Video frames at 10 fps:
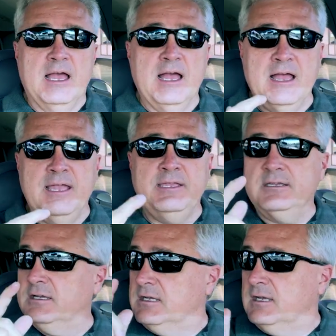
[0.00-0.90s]

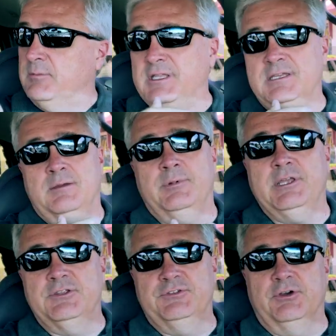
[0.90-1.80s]
I uh, I'm gonna I'm gonna
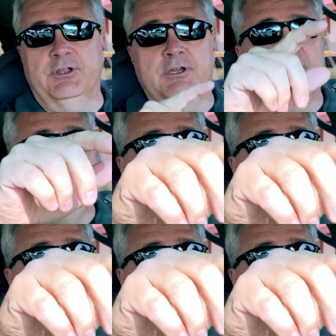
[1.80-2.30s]
get a soda,